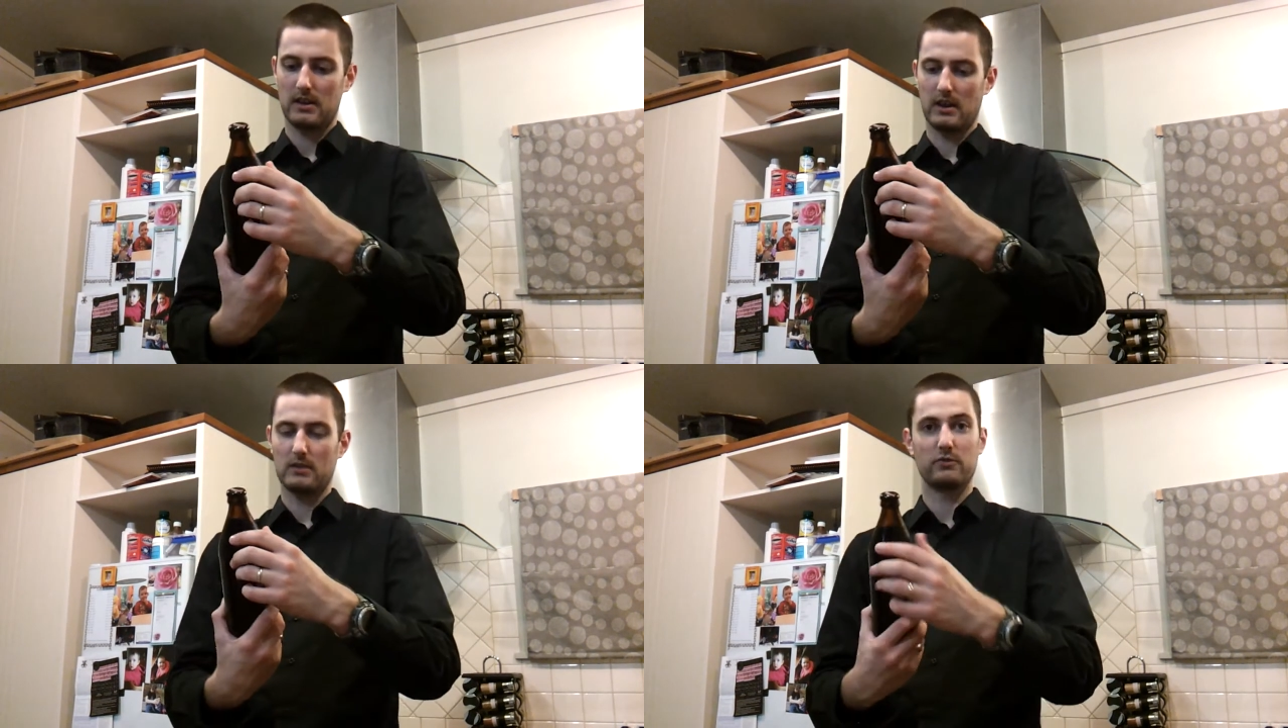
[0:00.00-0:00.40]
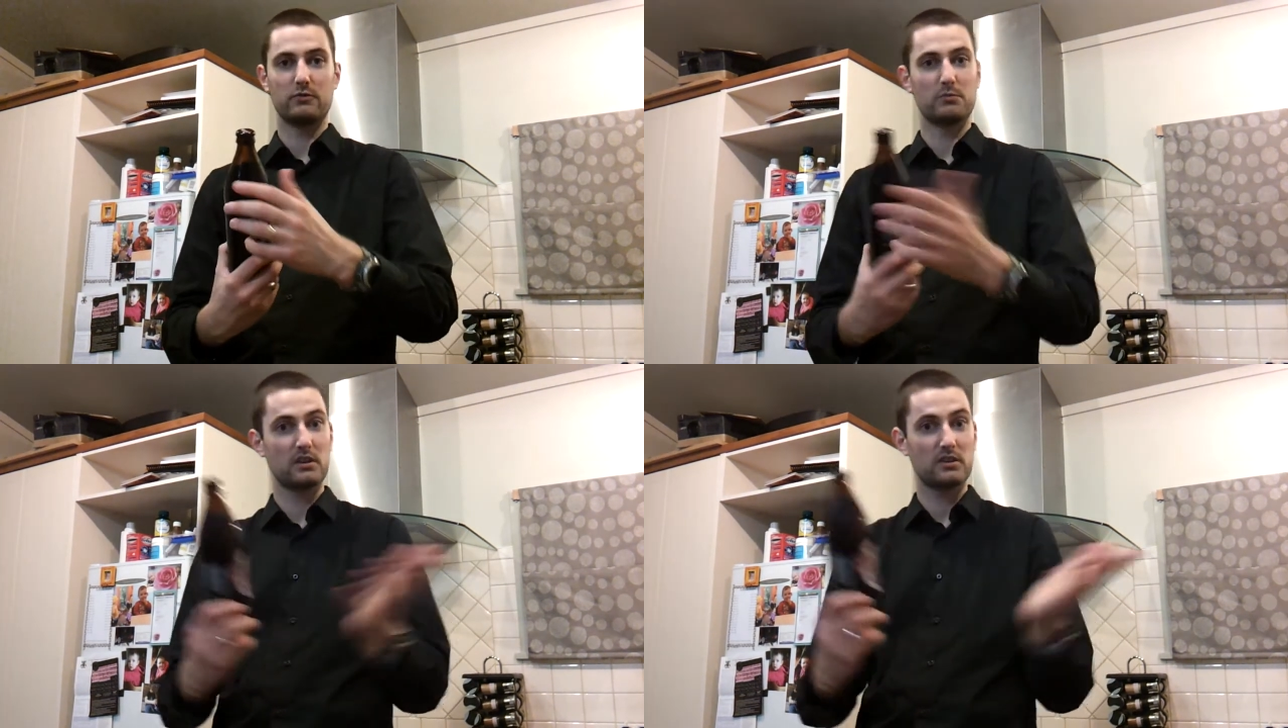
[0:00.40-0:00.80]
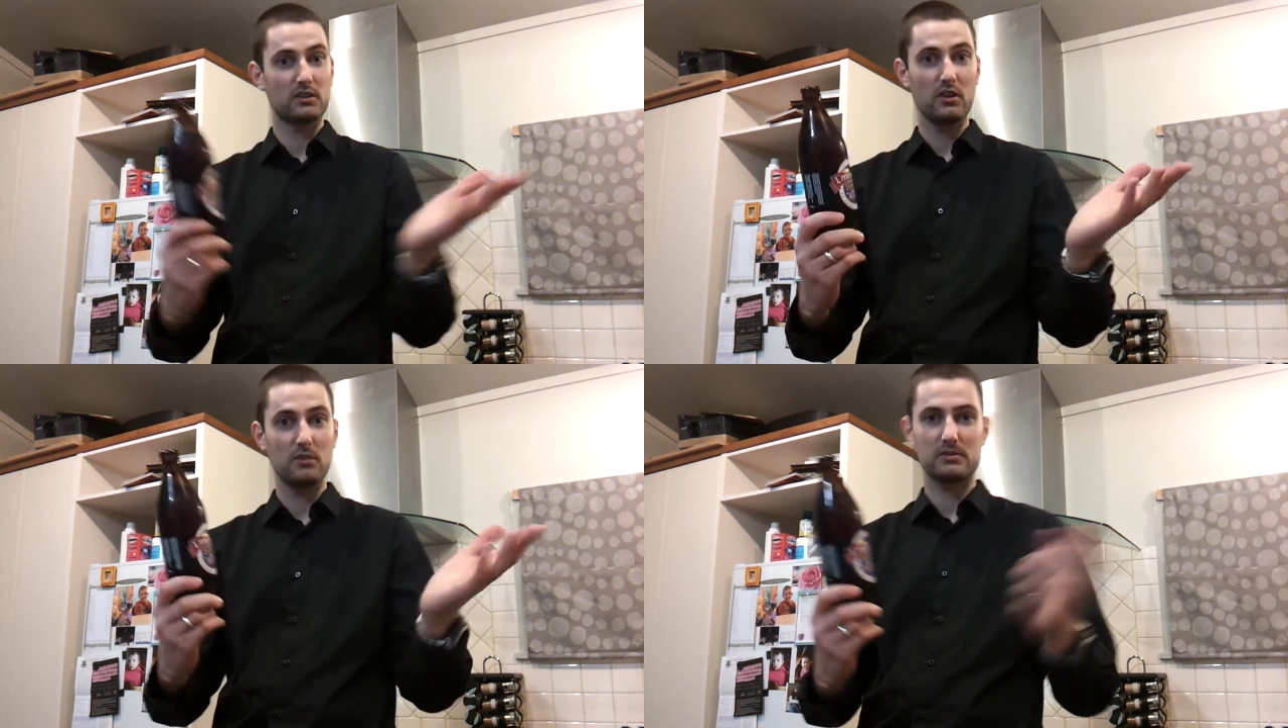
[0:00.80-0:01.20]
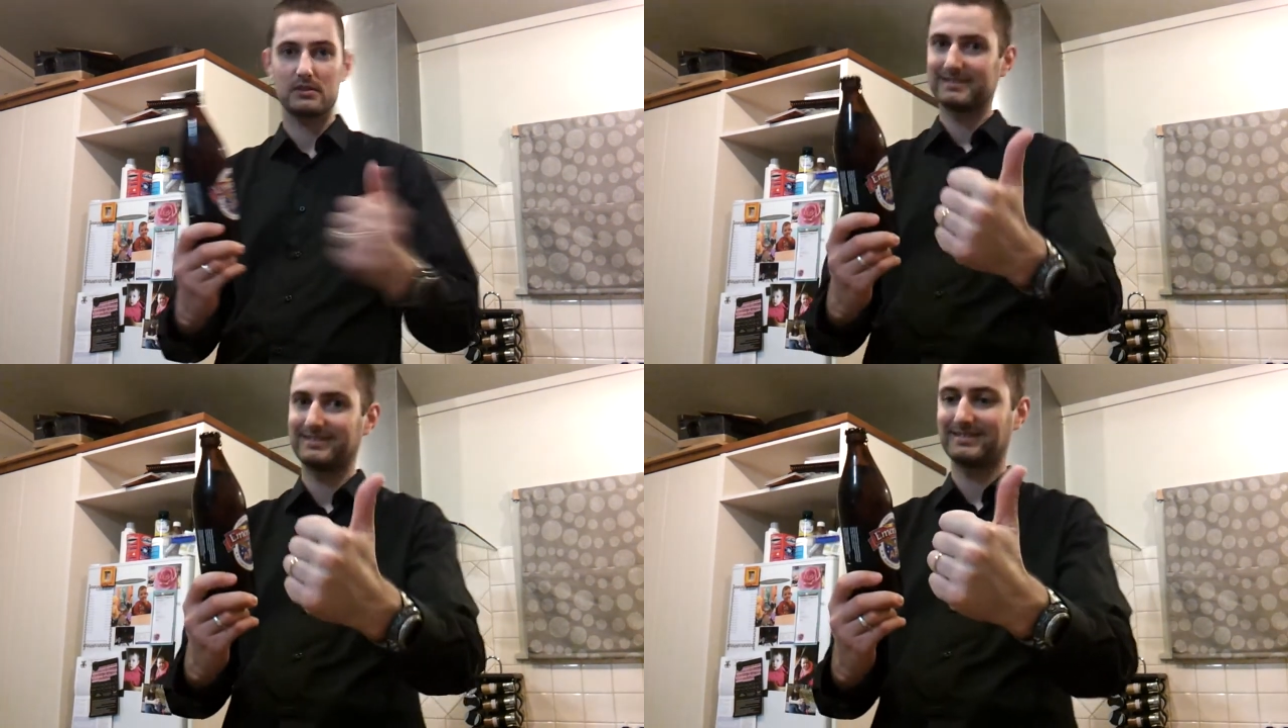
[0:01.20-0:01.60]
with American
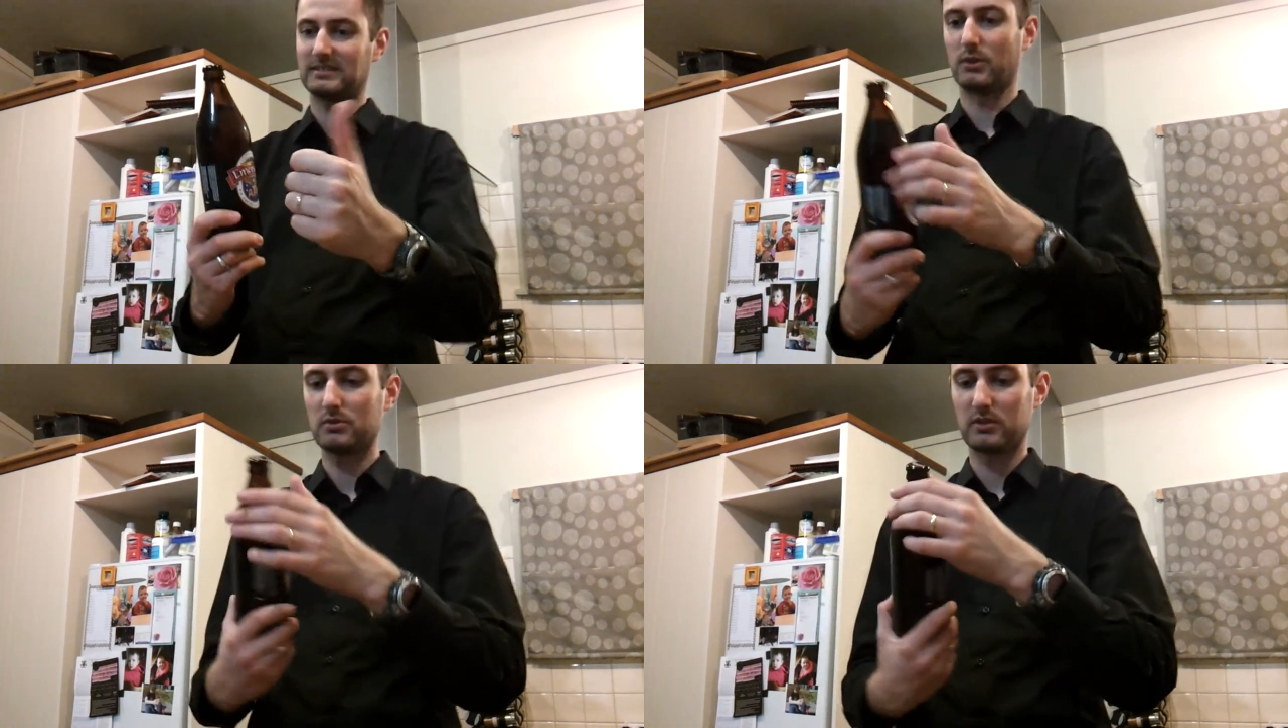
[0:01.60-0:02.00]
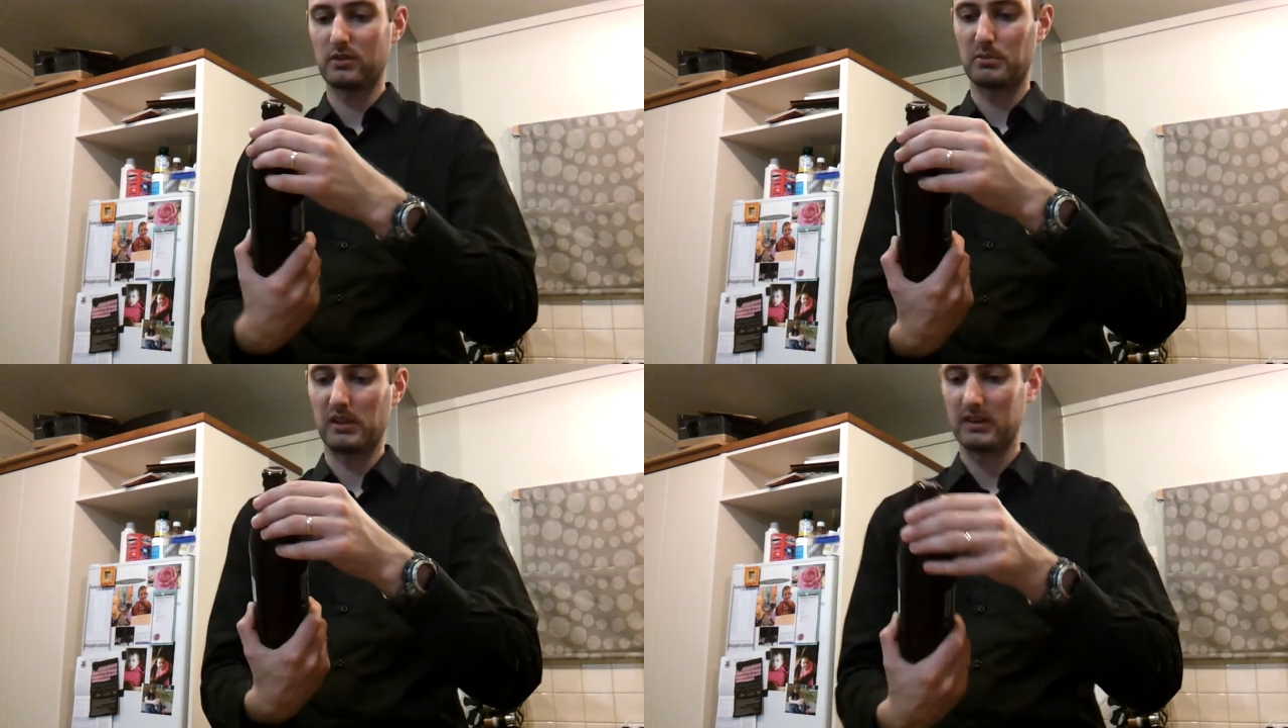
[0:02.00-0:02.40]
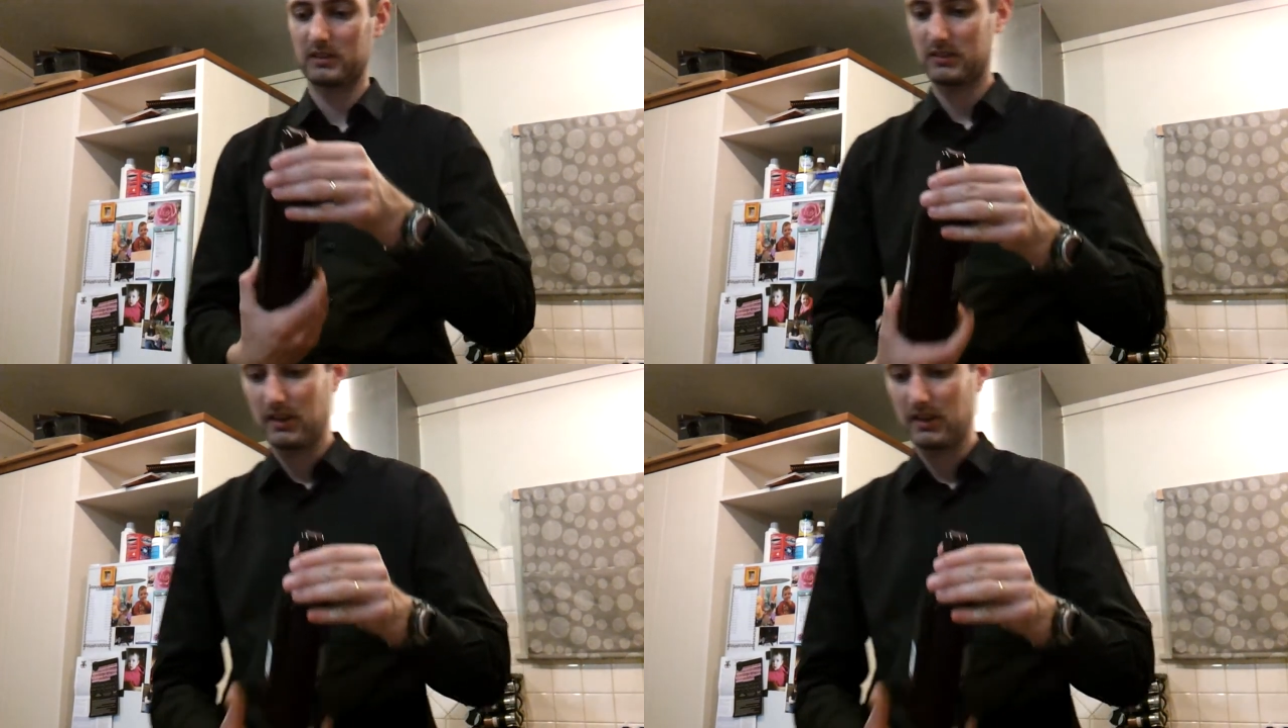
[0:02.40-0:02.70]
hops, also a plus.